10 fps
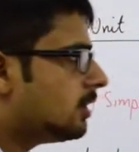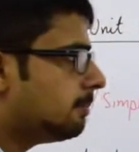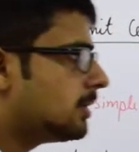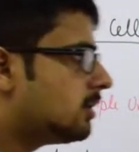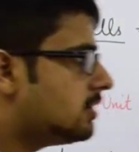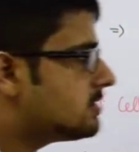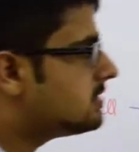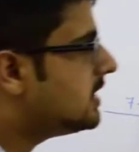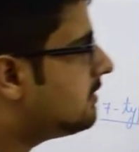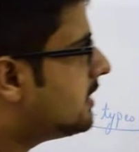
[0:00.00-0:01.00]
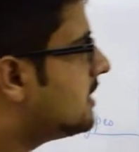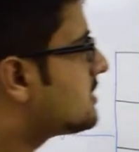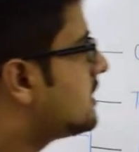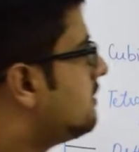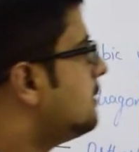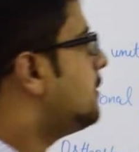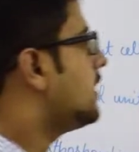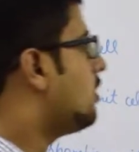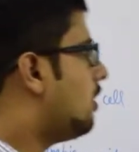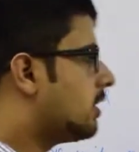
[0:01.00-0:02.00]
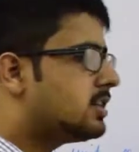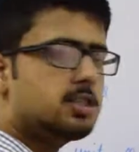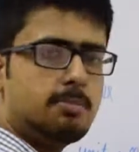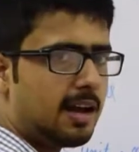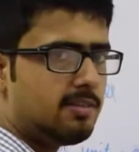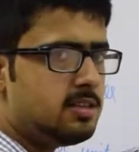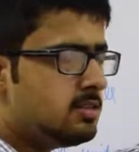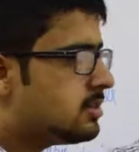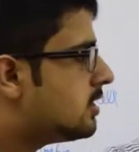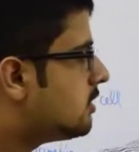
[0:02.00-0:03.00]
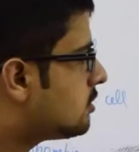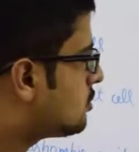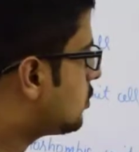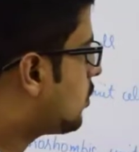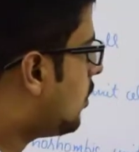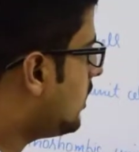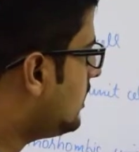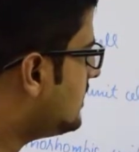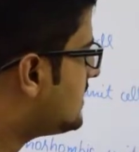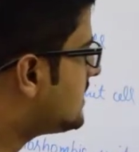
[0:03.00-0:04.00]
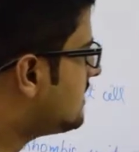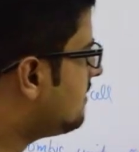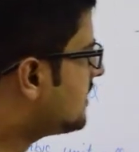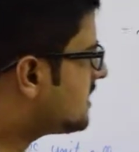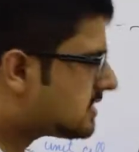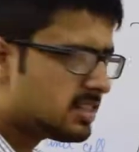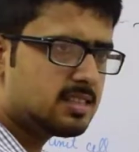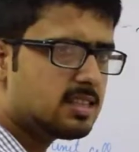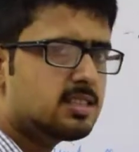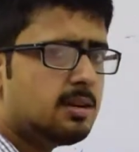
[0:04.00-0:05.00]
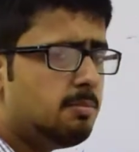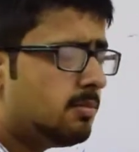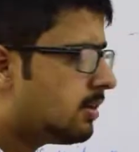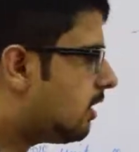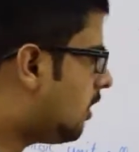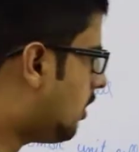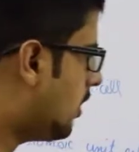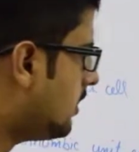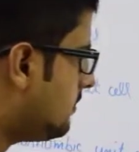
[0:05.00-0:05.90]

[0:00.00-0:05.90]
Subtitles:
because they were discovered by Auguste Bravais, so called 7 crystal system or